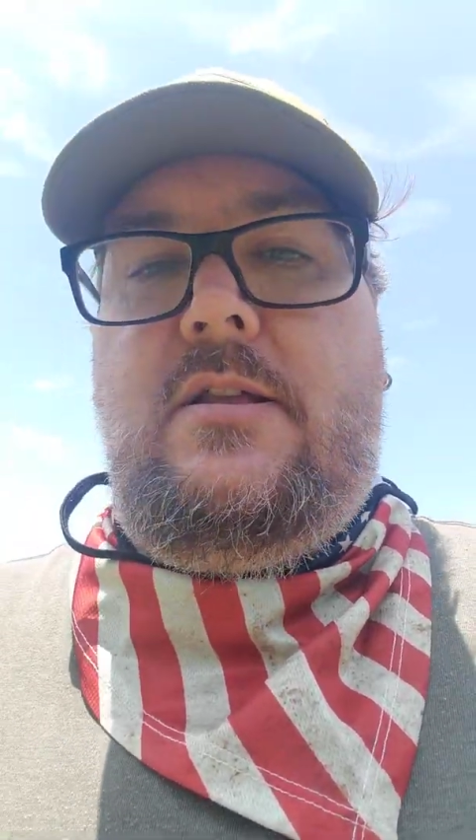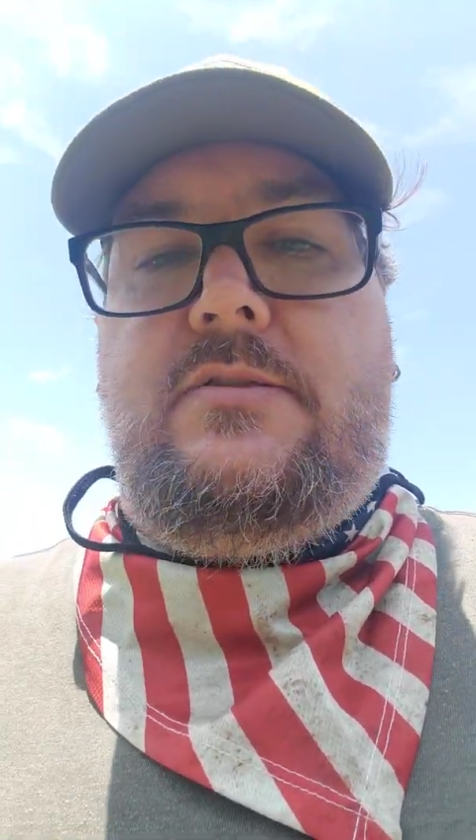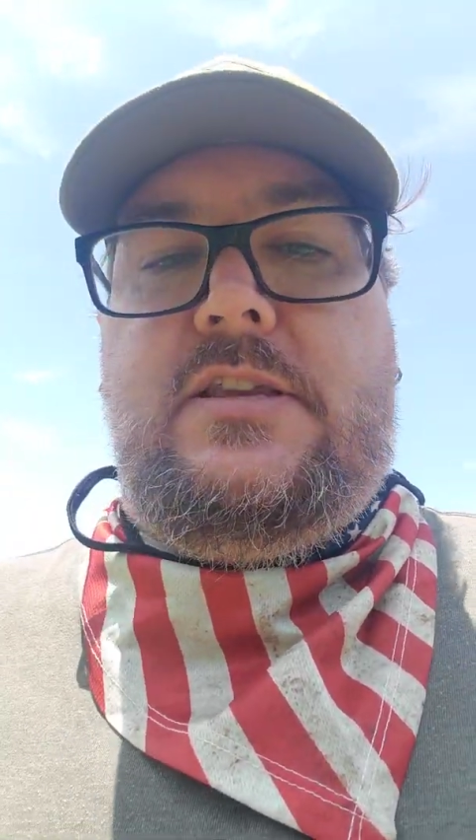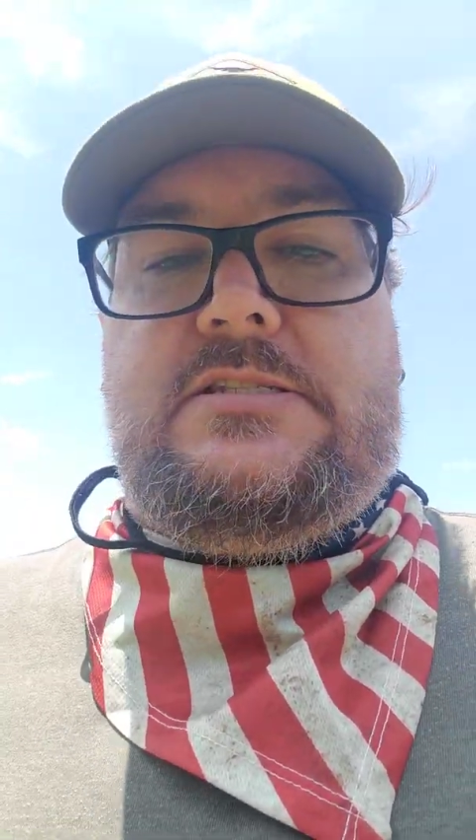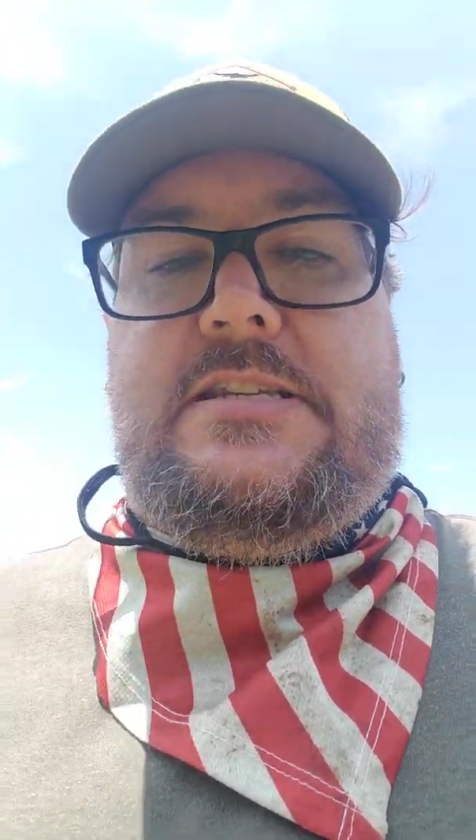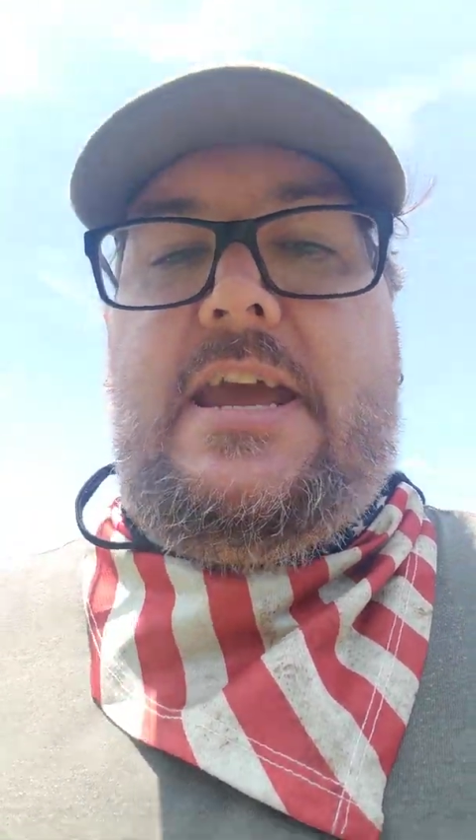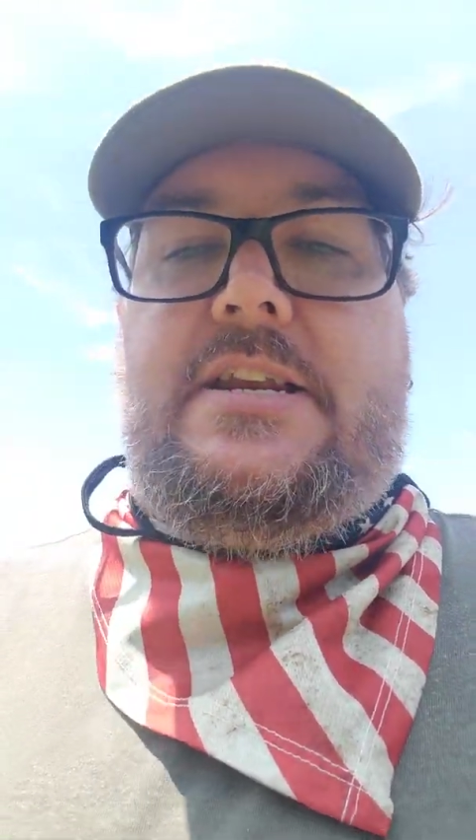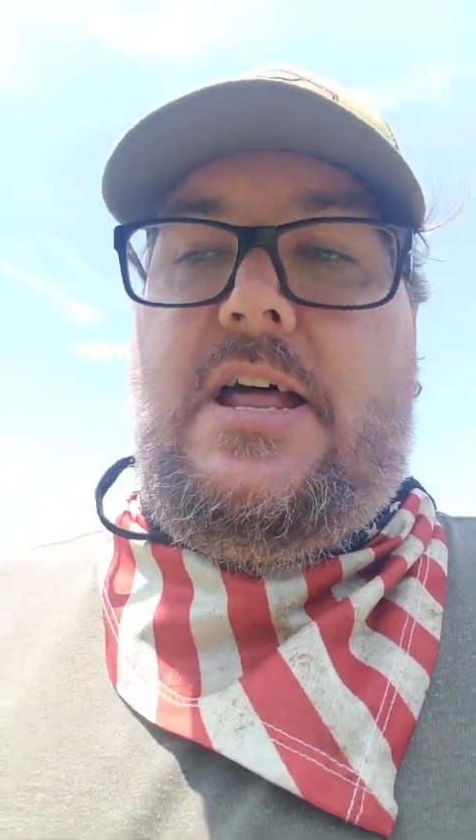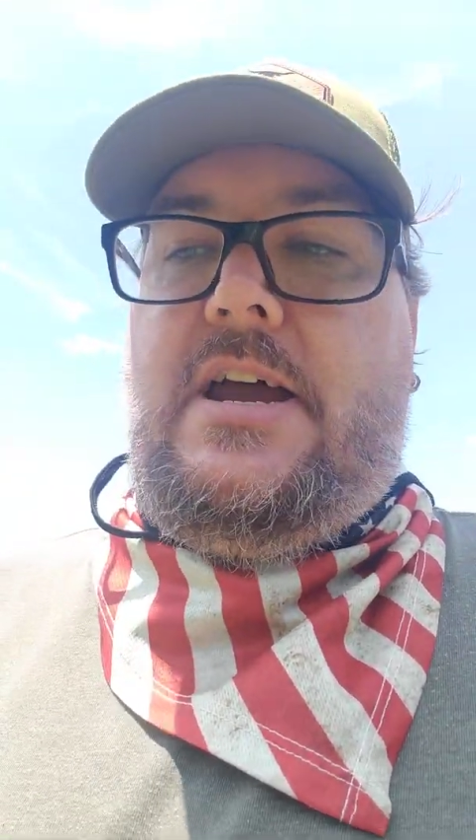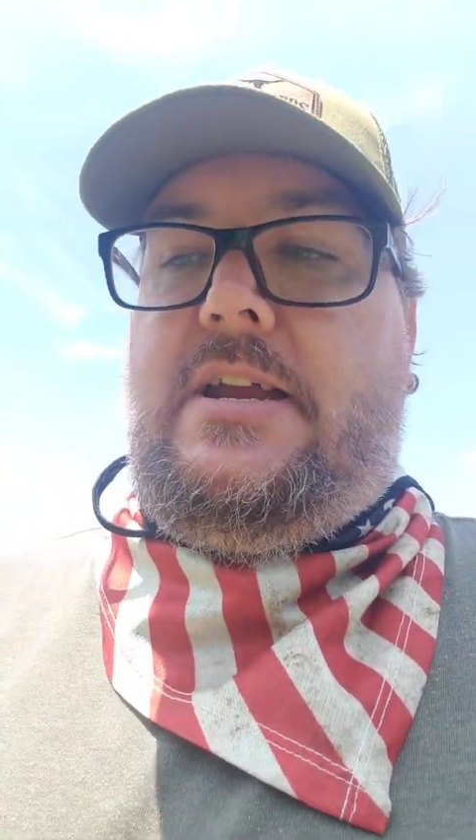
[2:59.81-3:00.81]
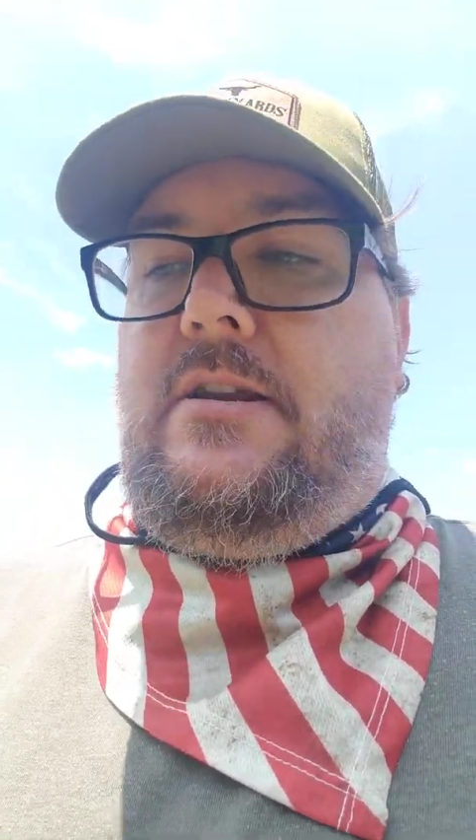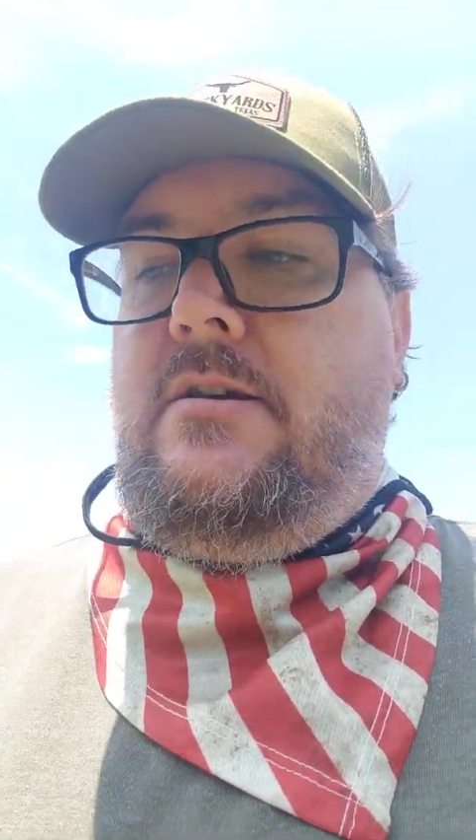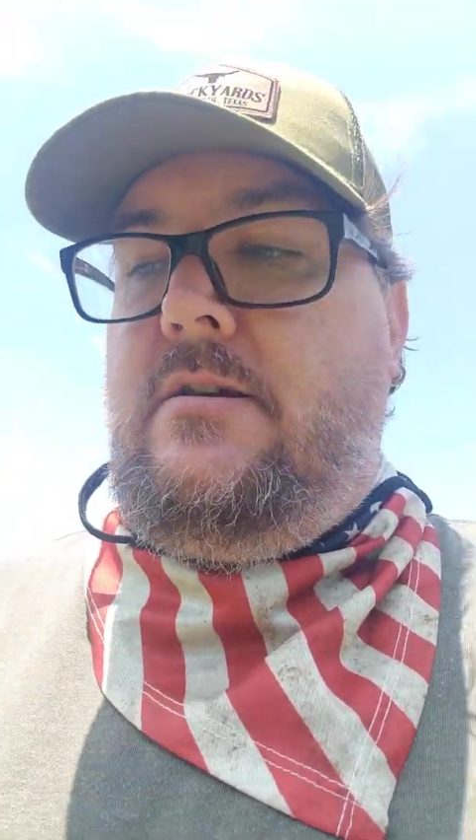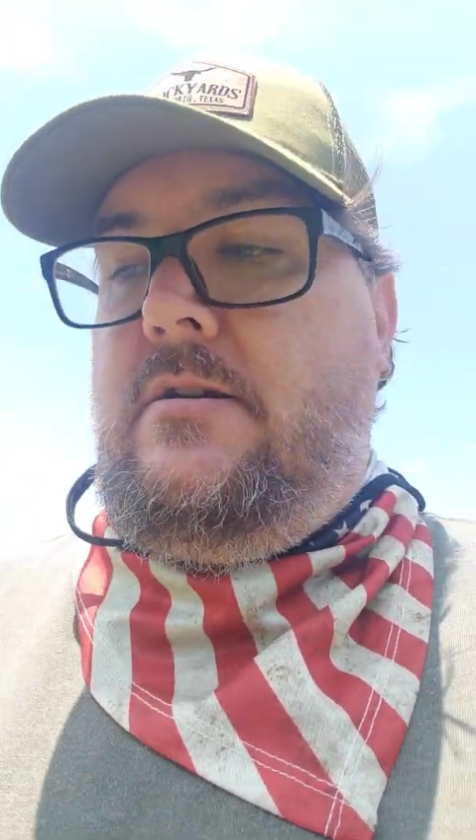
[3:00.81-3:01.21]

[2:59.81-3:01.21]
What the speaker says: this deadline